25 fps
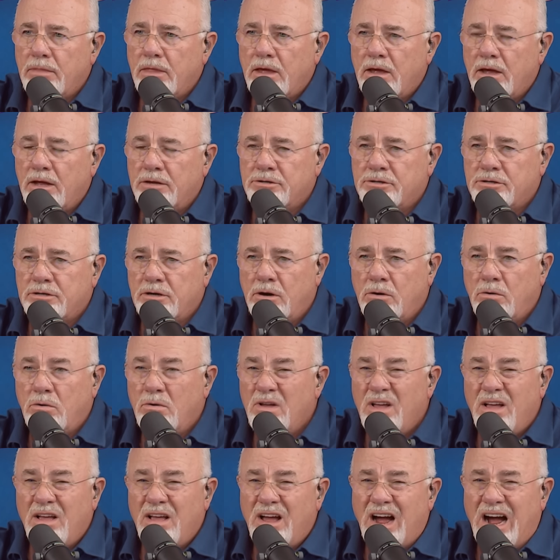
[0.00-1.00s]
And
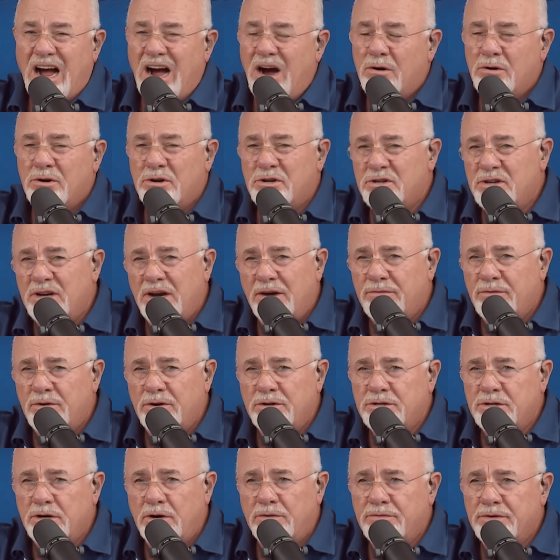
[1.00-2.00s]
so our
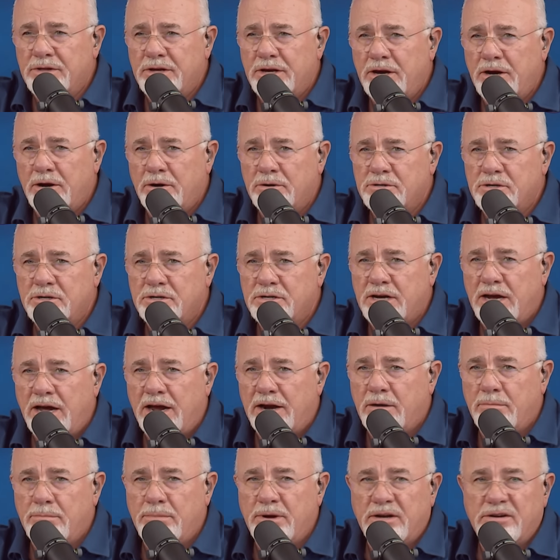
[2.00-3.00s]
severance over the years has
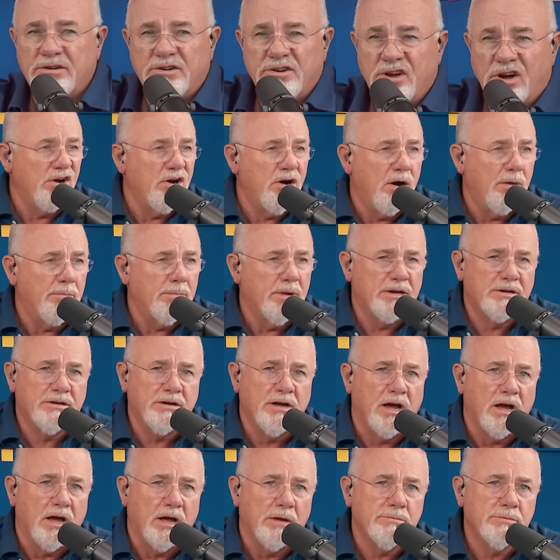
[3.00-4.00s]
kind of been dumb at
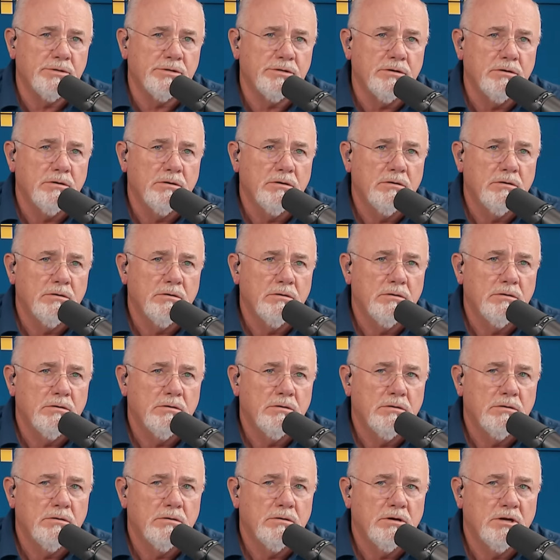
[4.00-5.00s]
times.
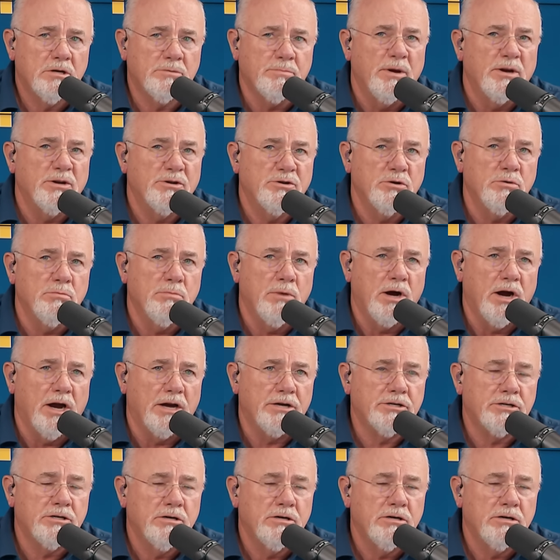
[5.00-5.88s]
It's been too much.